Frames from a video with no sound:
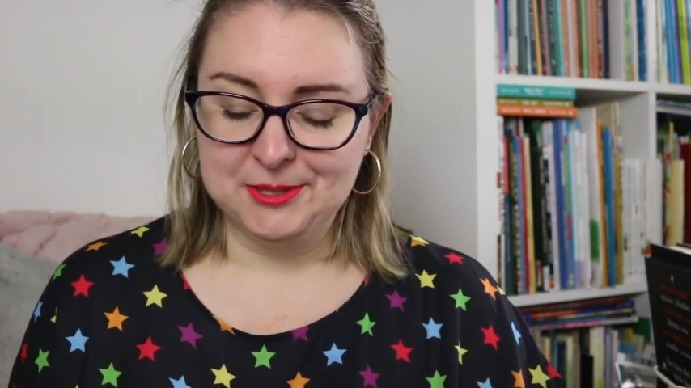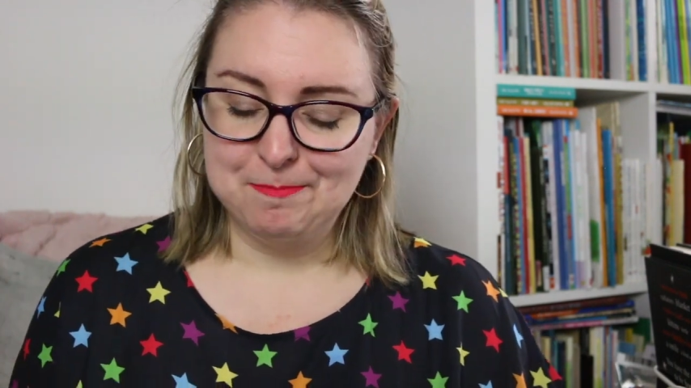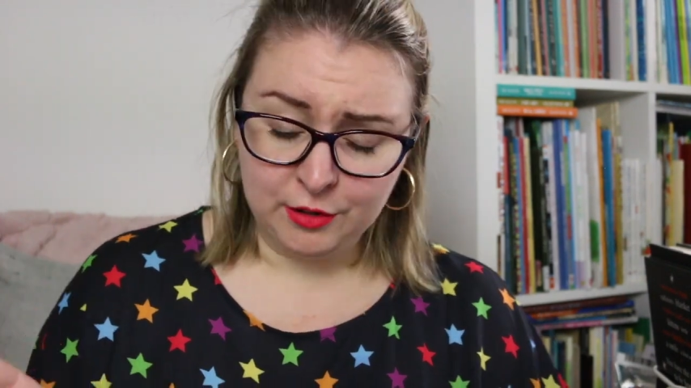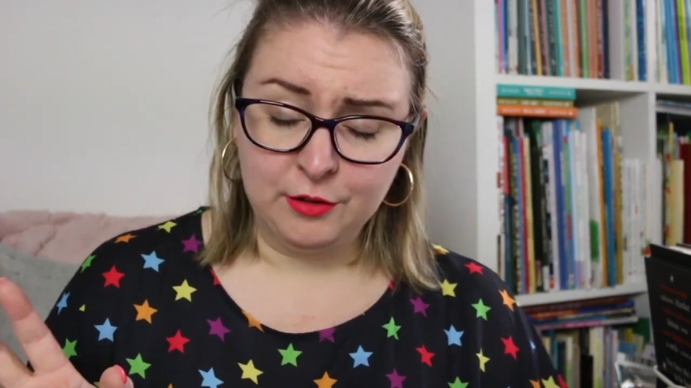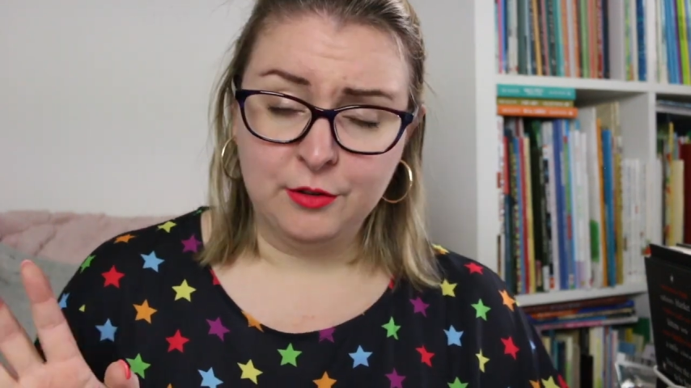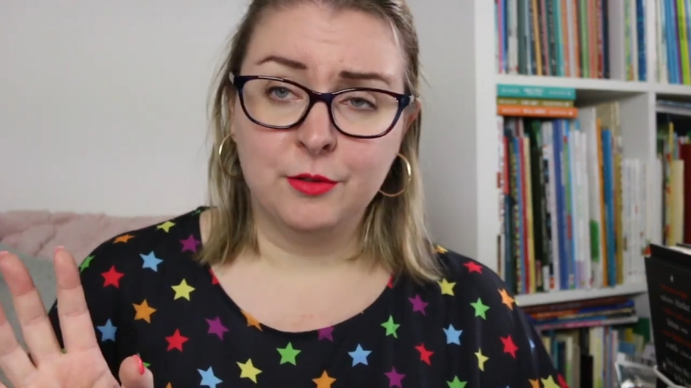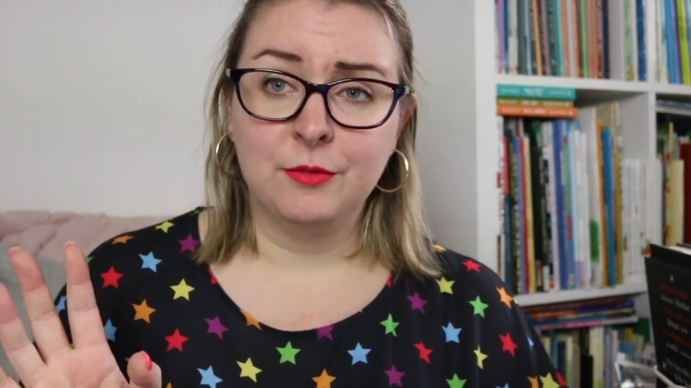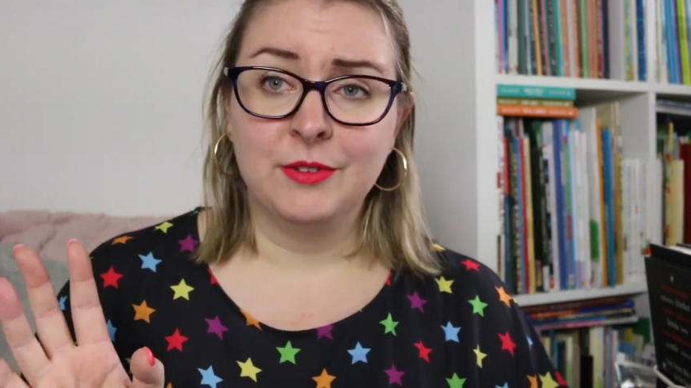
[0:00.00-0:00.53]

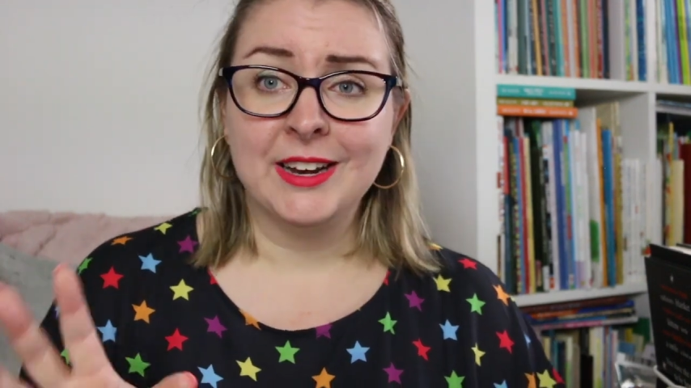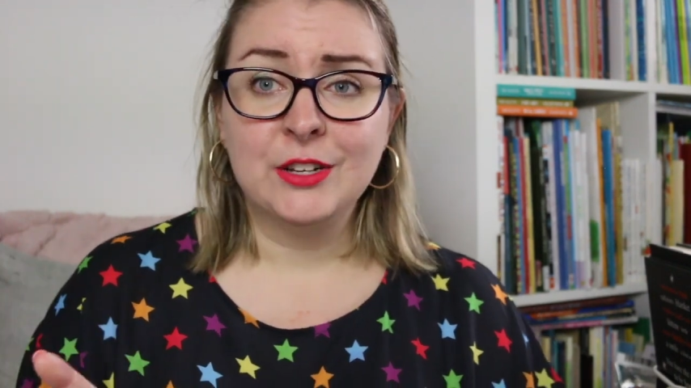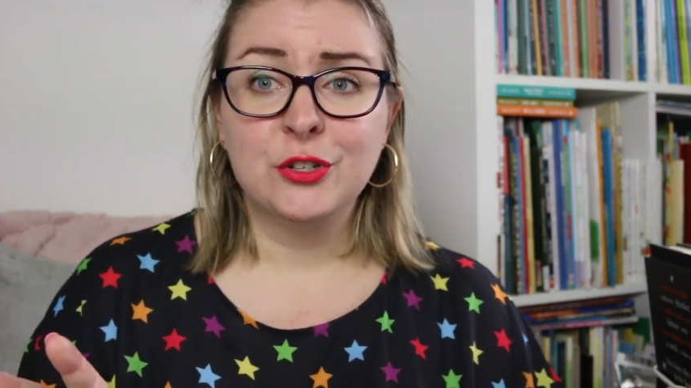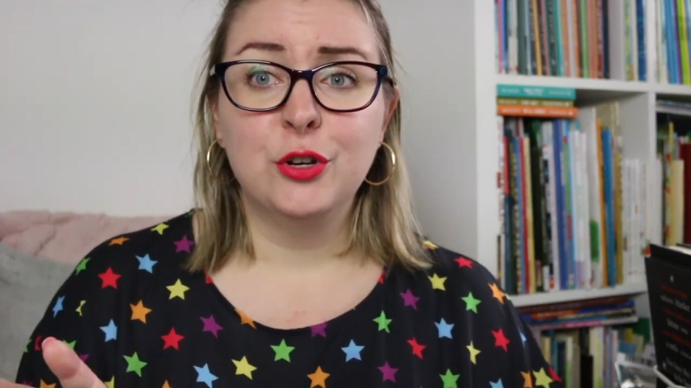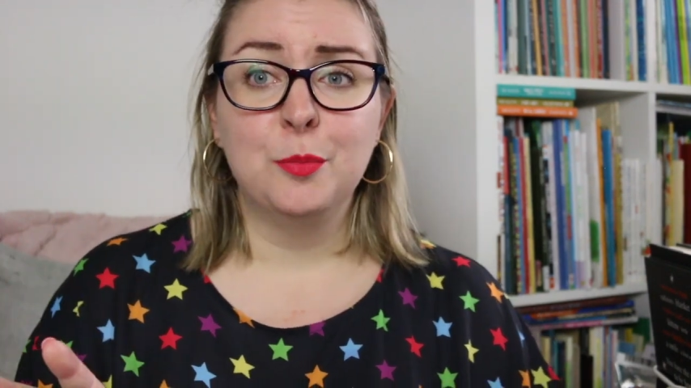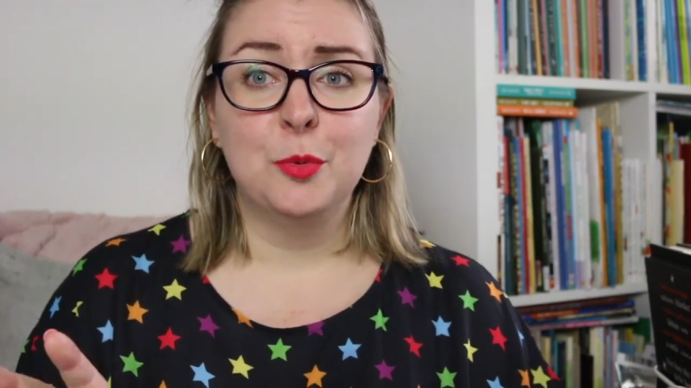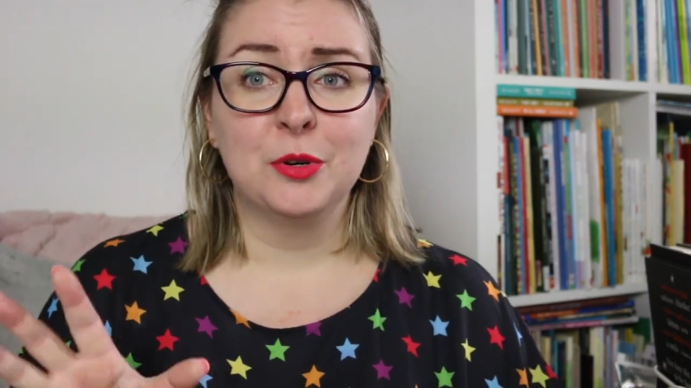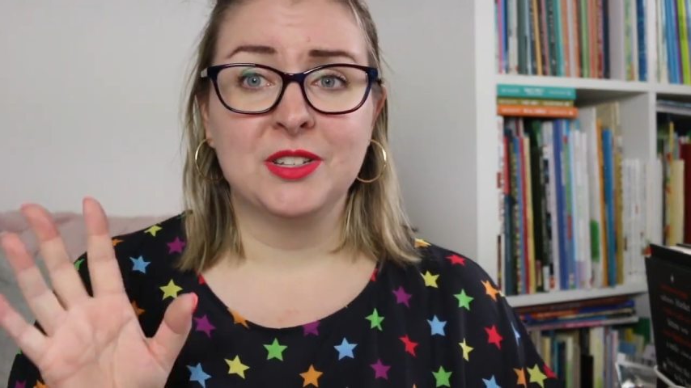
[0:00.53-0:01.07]
The next
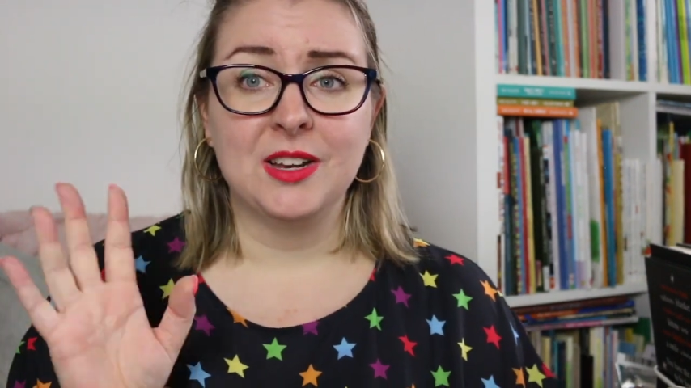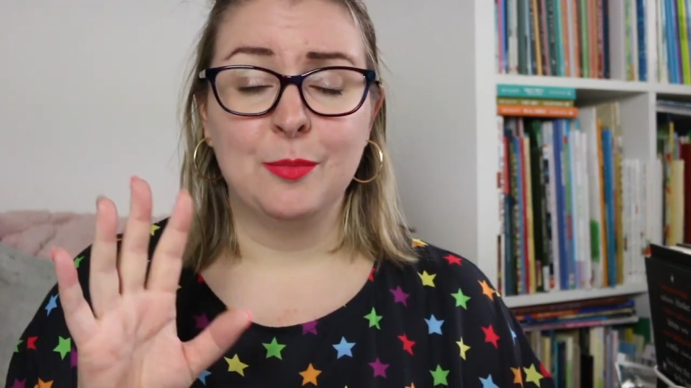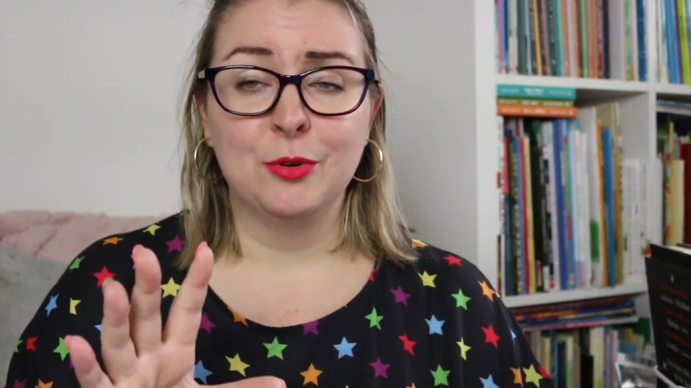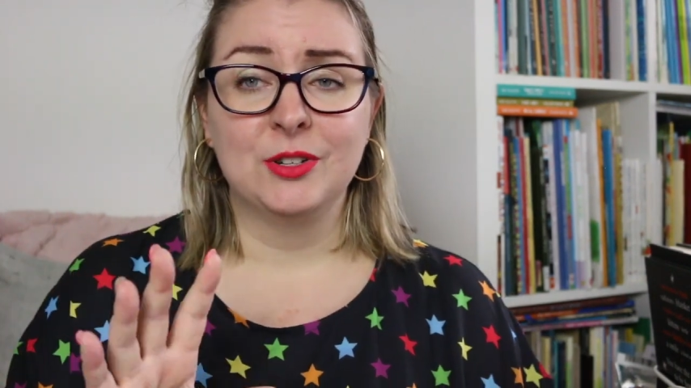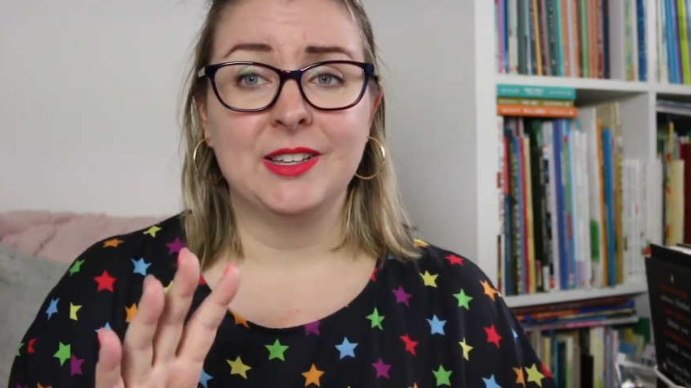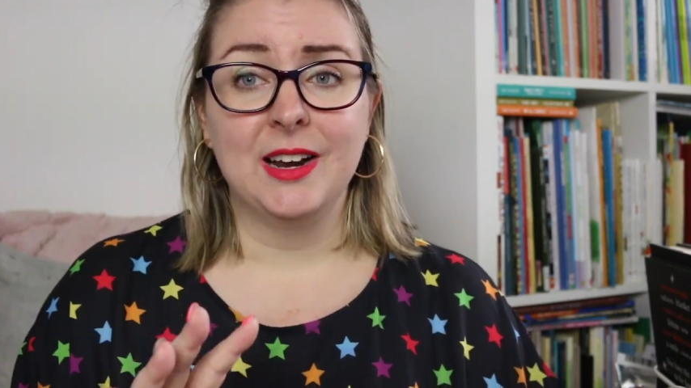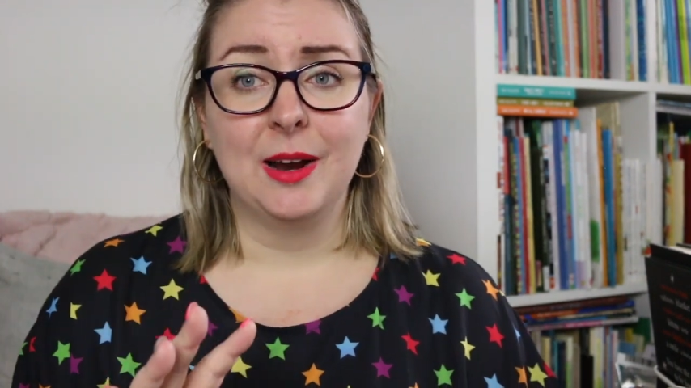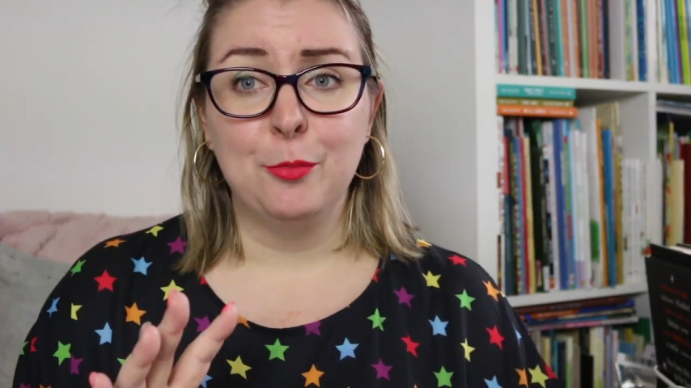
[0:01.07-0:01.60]
two books are
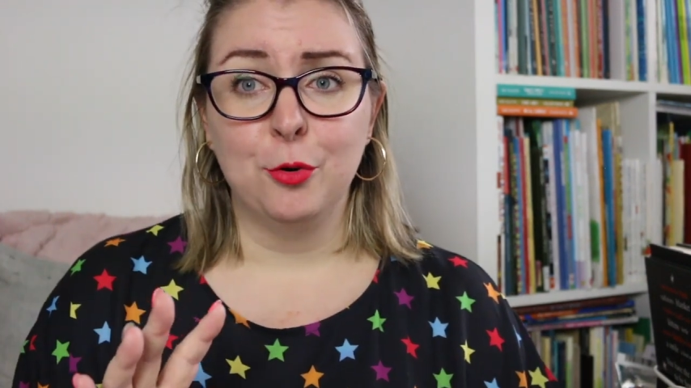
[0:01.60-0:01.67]
books that I